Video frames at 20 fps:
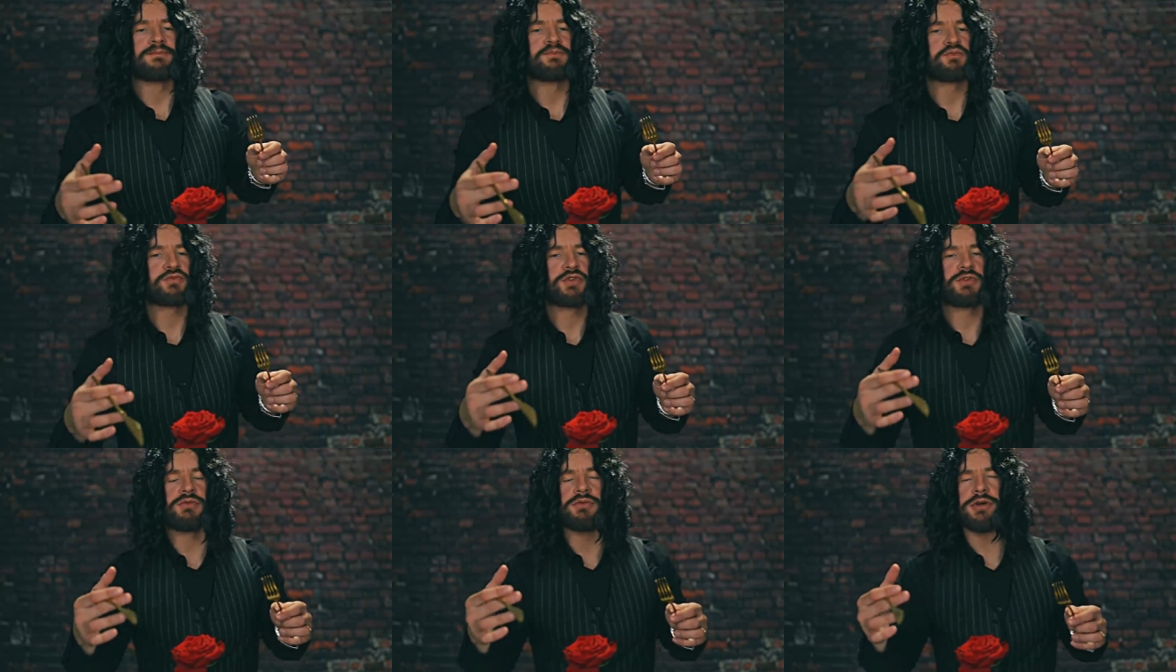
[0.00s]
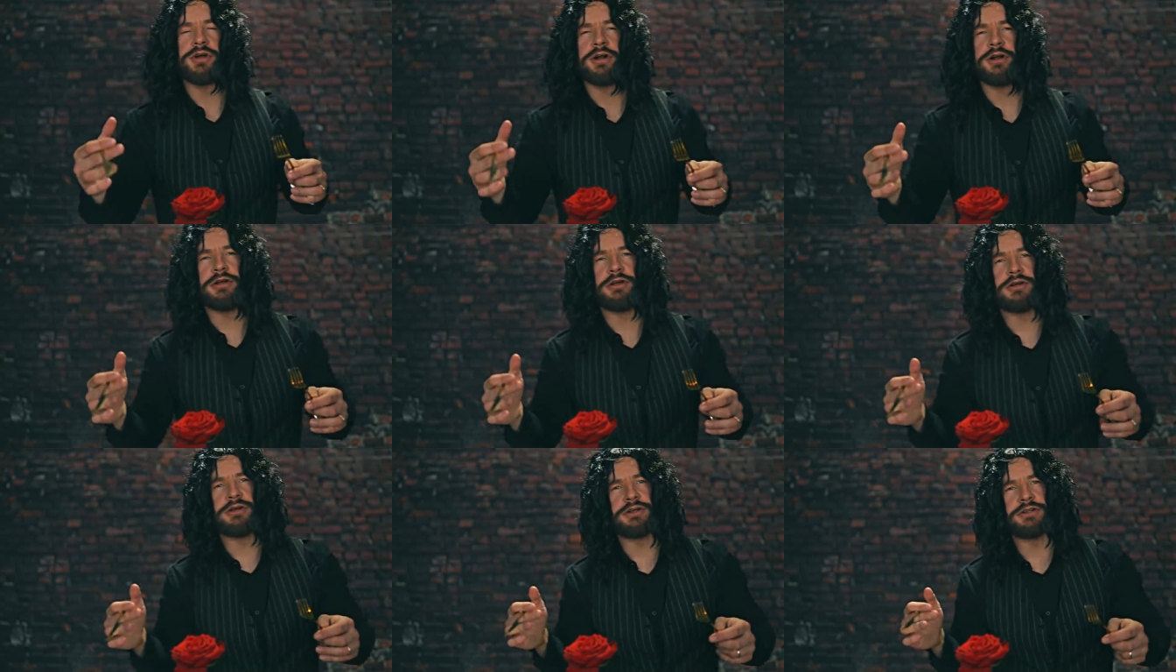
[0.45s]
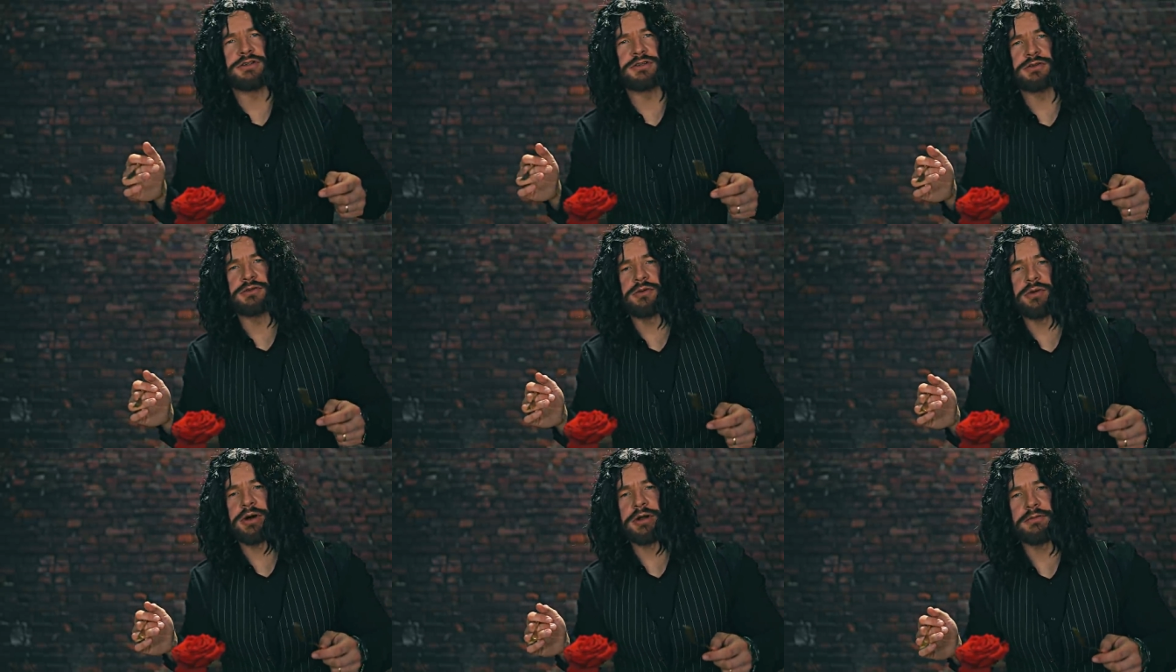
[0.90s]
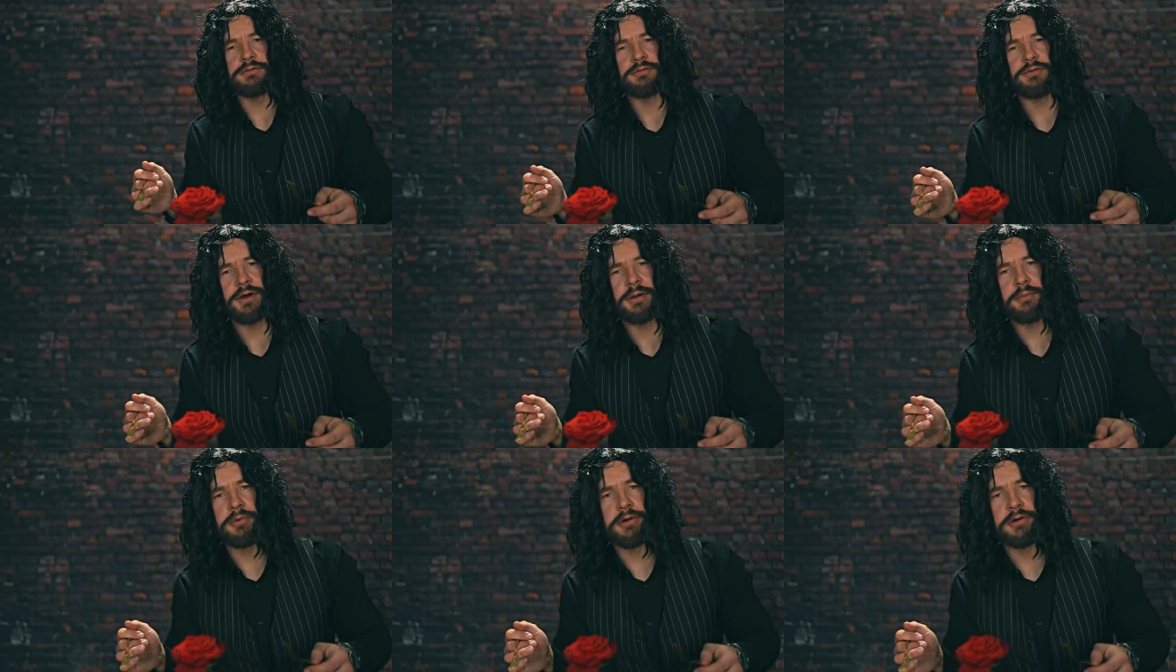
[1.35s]
It really is quite
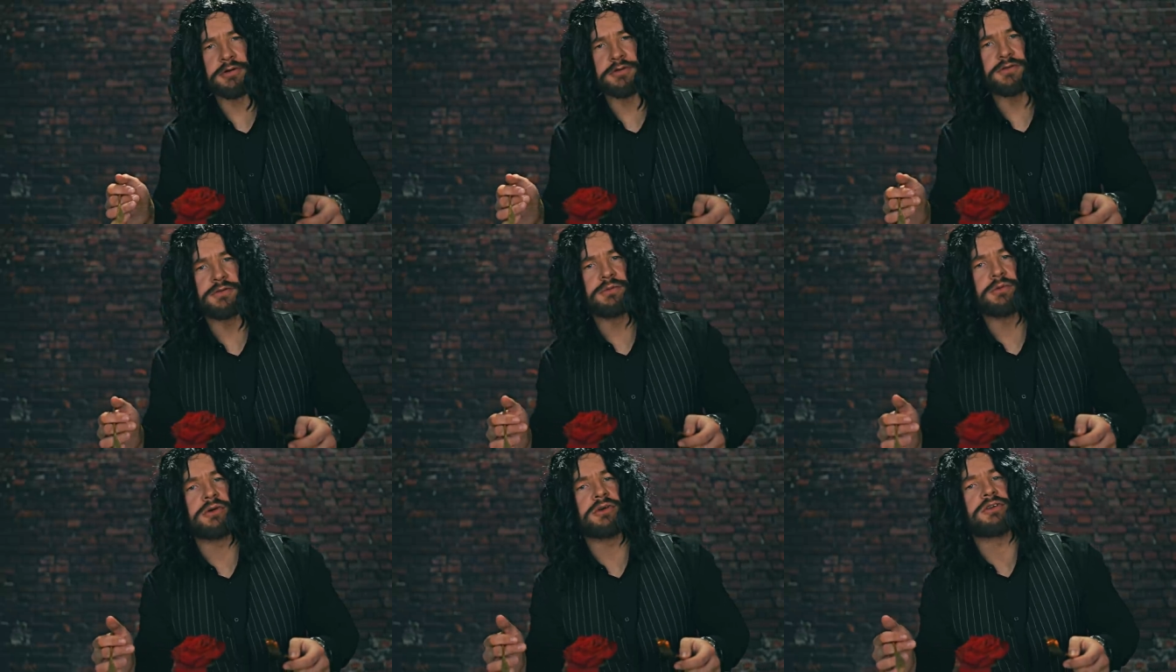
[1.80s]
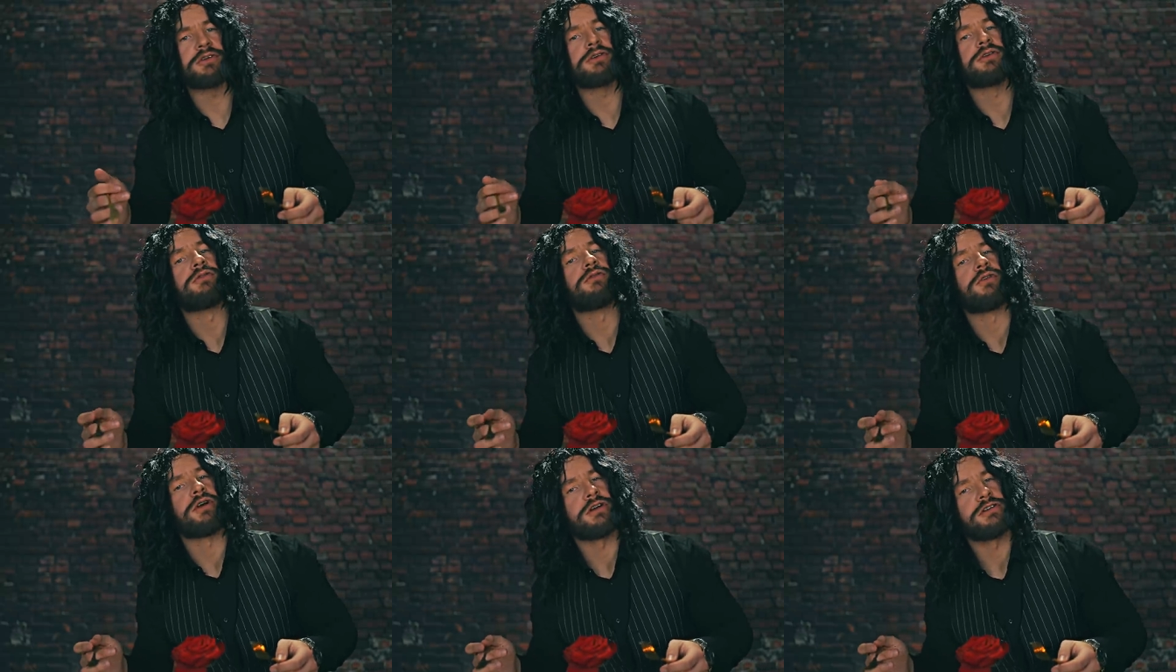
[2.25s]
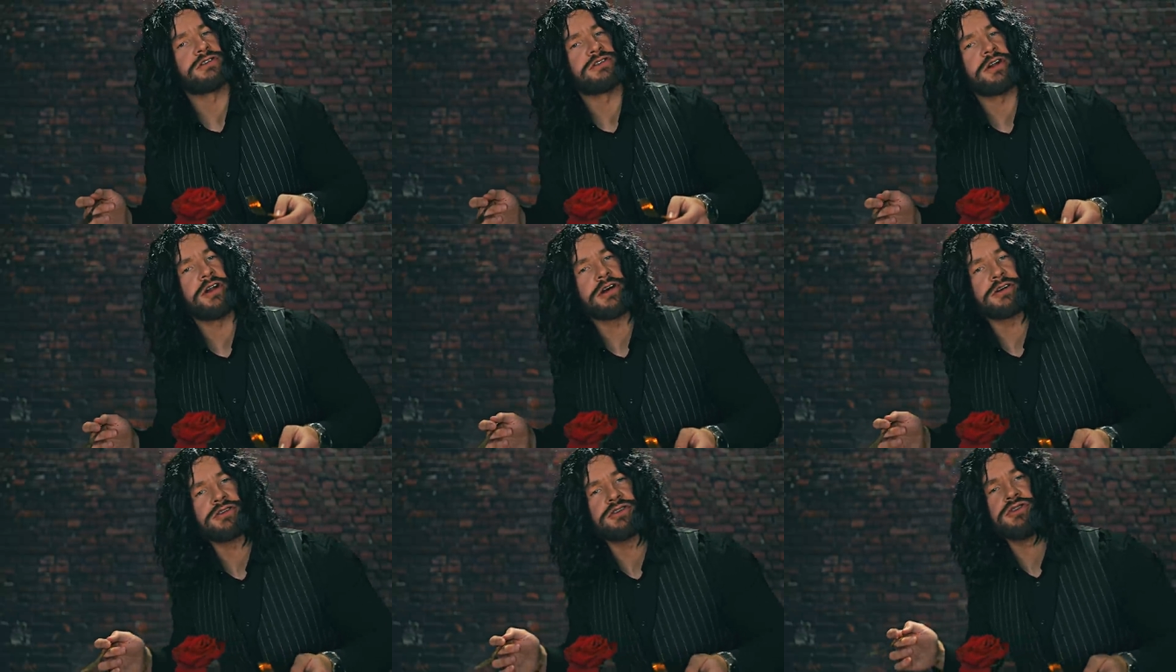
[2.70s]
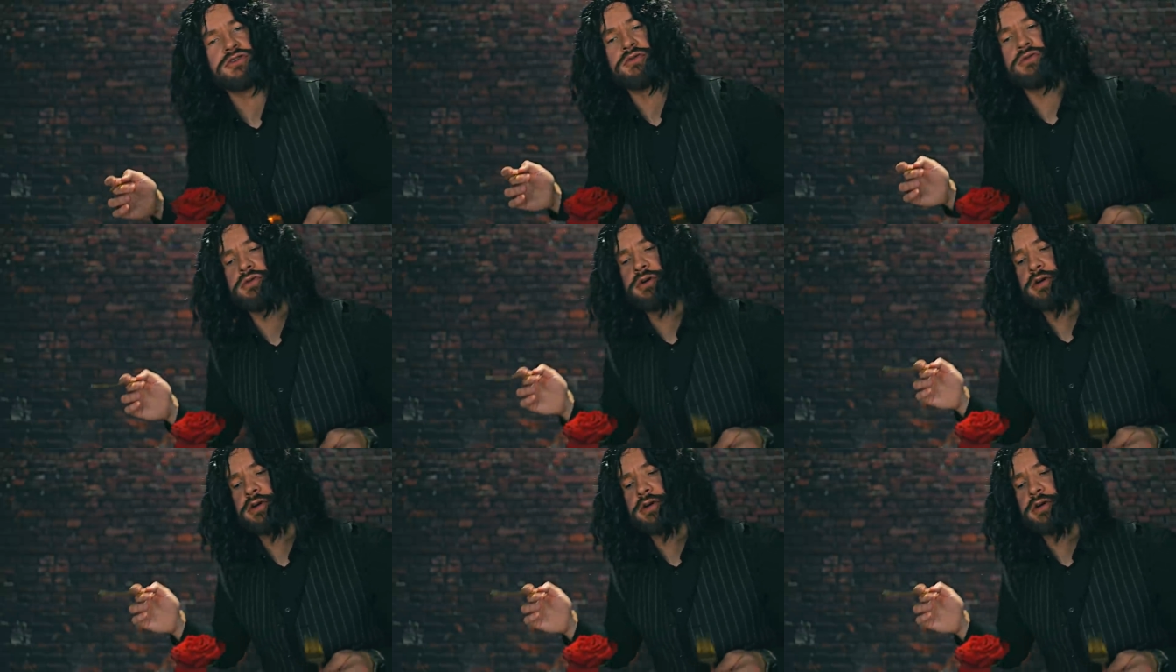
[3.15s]
fabulous. What a great selection you